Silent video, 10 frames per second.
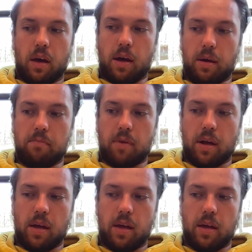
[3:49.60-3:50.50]
um,
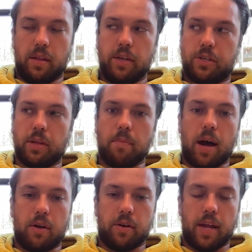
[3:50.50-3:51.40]
at least in the
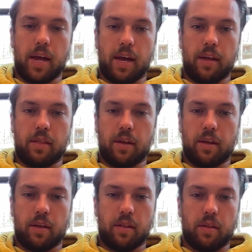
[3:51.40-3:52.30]
modern day,
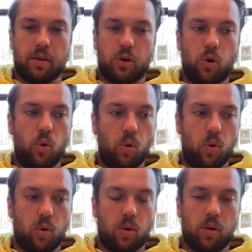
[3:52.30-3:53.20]
the the
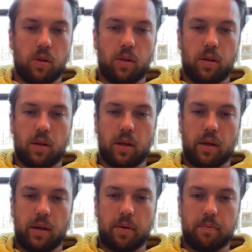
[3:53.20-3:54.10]
cool,
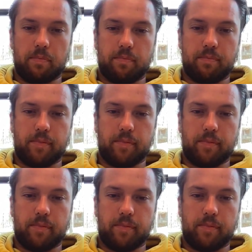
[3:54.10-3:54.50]
um,